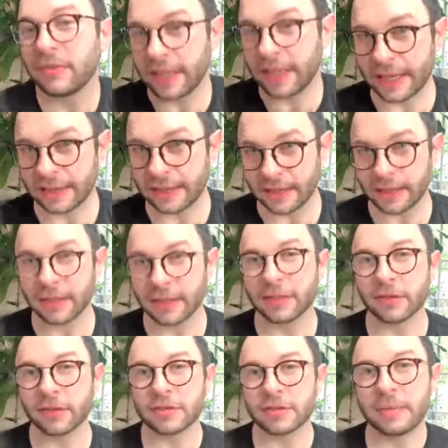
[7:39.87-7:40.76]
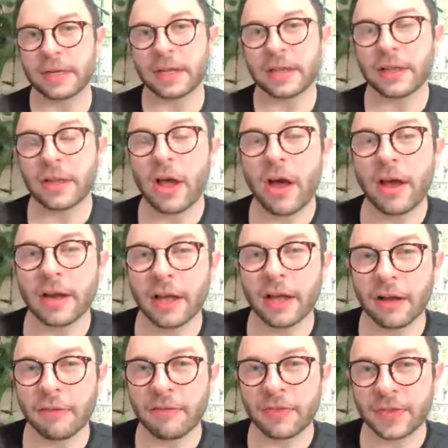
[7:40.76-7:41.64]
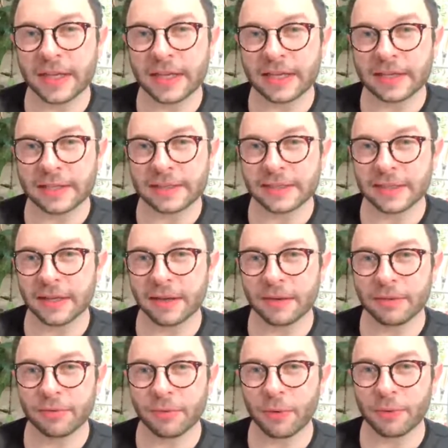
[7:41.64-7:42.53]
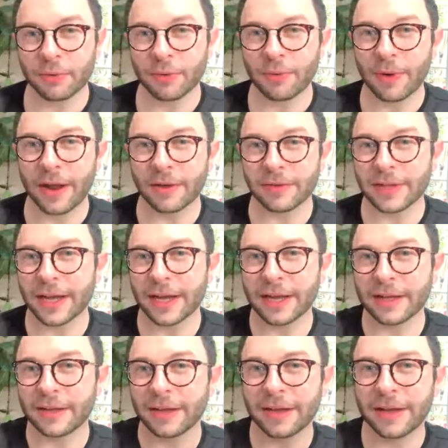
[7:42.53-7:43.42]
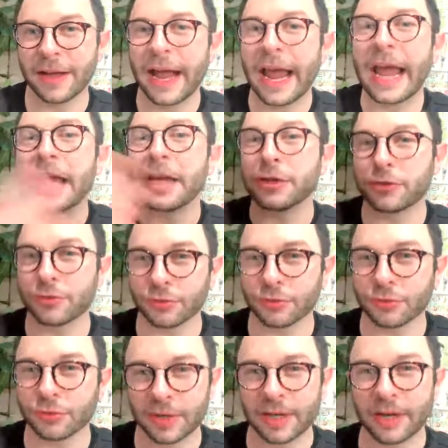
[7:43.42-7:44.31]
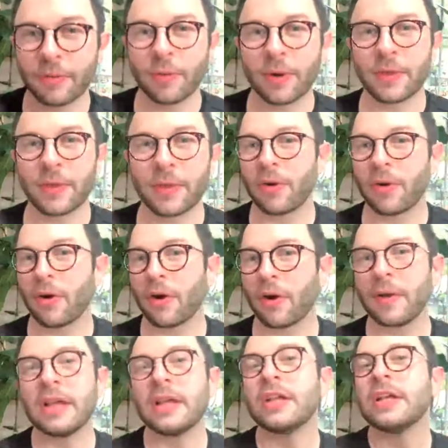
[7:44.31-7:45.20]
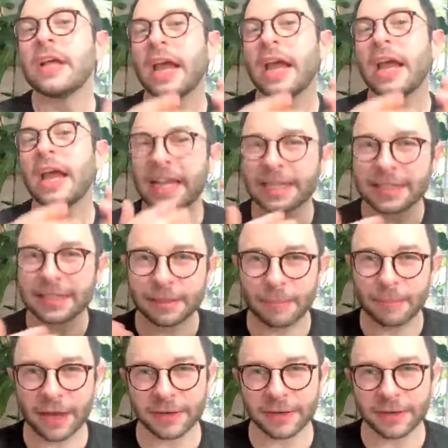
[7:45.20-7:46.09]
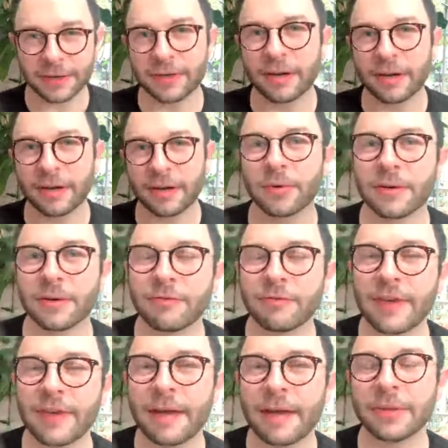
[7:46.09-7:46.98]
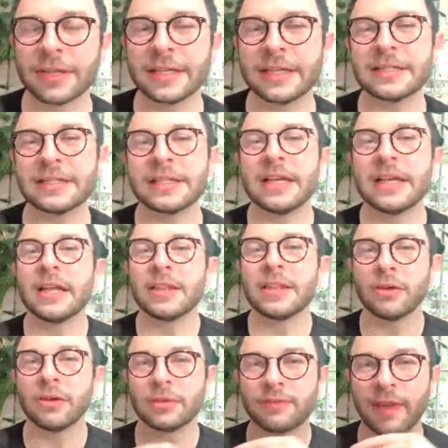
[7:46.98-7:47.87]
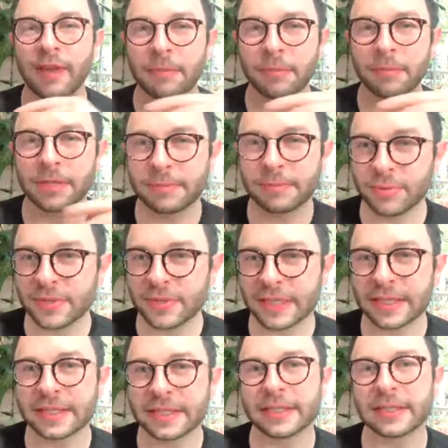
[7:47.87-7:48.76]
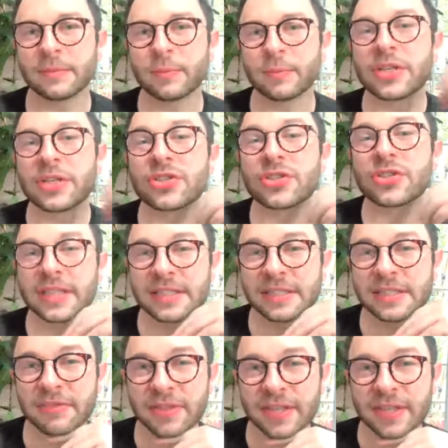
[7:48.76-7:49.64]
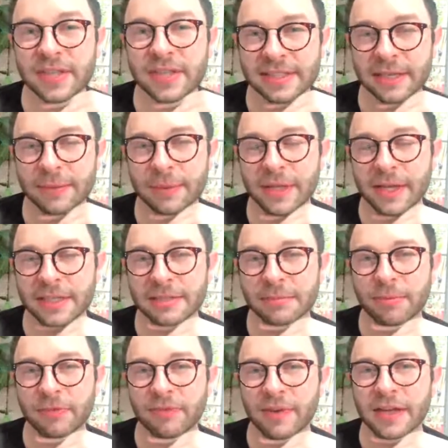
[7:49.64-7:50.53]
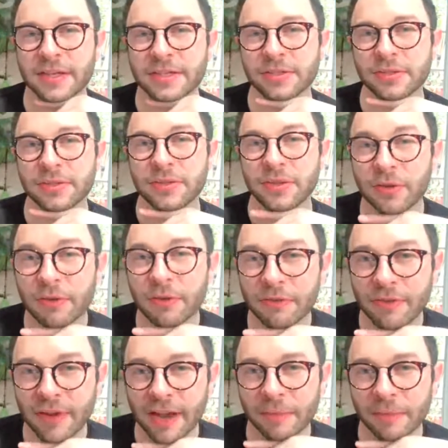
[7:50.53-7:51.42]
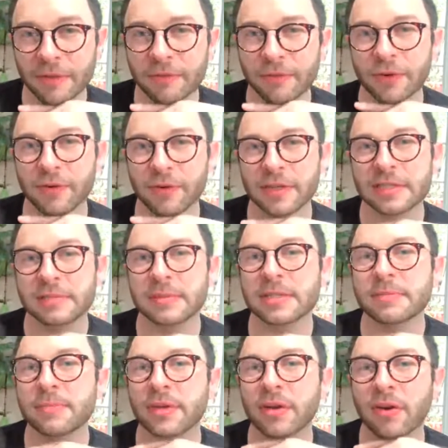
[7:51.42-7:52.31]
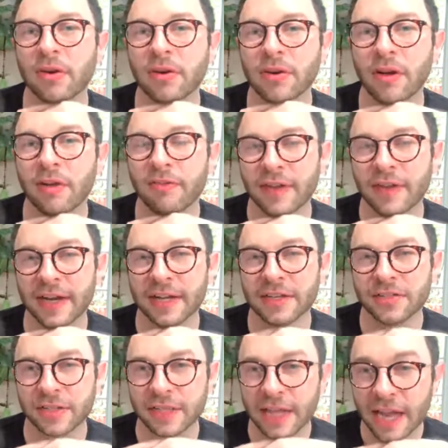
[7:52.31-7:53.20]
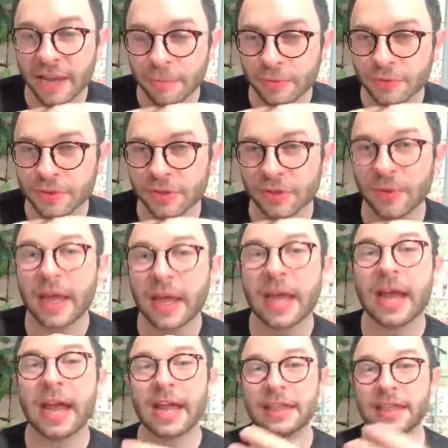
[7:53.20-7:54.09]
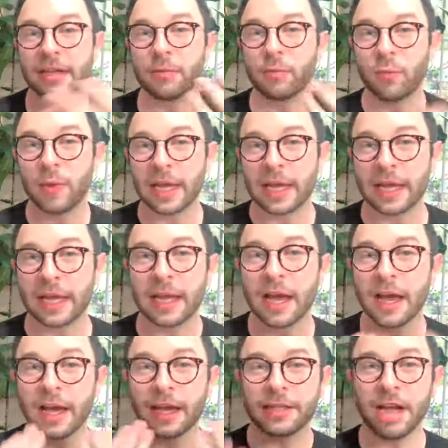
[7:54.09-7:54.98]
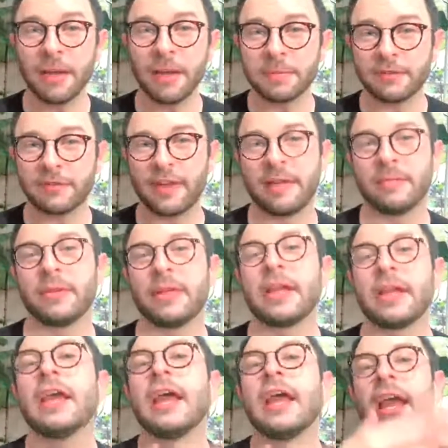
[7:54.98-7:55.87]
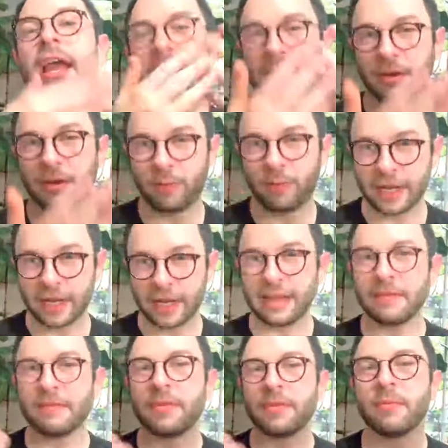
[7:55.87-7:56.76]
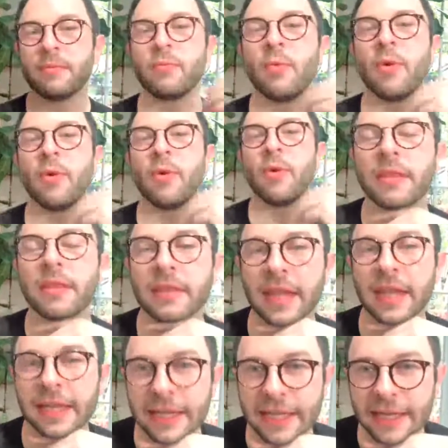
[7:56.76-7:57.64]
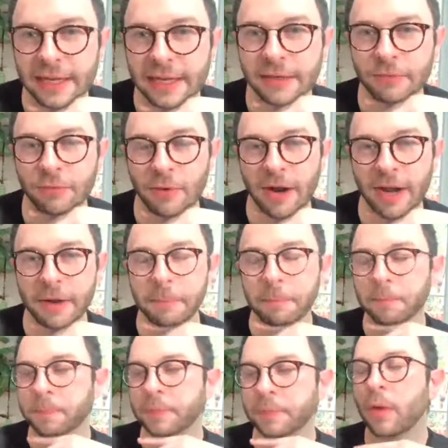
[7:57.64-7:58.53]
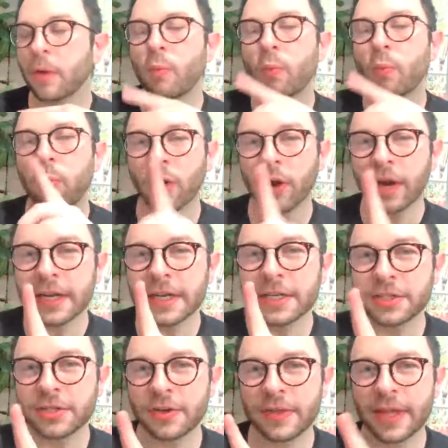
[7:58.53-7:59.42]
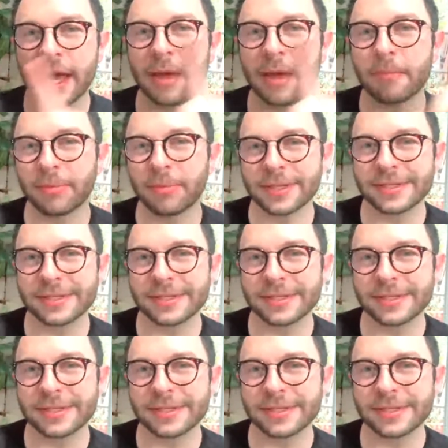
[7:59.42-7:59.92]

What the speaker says: lately, there's been a lot of things thrown around like angel tree, where there are an X amount of number of families. Those families present a wish list of things they would like to provide to their family for Christmas, but are not financially able to. And then we adopt a family and we give them what they need, right? We're going to do that,